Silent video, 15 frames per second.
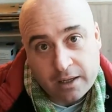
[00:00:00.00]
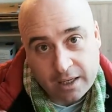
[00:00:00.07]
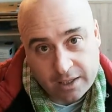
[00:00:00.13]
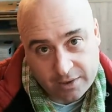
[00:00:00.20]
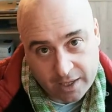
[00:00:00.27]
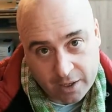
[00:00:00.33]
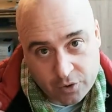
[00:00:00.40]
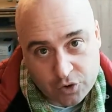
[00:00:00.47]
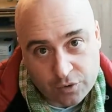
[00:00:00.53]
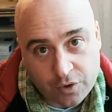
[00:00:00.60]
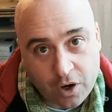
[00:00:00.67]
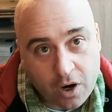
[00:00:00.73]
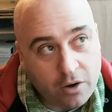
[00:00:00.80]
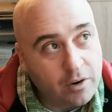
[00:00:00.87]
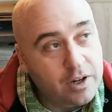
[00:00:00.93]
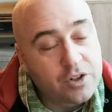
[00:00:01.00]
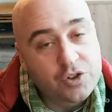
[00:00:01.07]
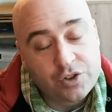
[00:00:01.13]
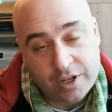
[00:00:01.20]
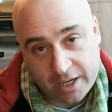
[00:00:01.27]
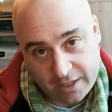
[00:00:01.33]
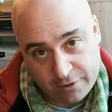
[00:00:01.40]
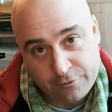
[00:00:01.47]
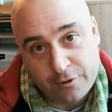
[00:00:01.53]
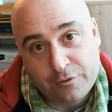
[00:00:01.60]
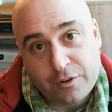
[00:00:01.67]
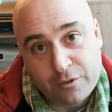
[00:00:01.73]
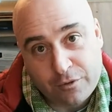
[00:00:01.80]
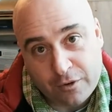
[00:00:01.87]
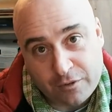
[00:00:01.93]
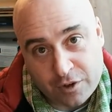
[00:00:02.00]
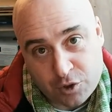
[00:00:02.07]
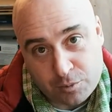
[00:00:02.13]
in the House of Congress and a 50 50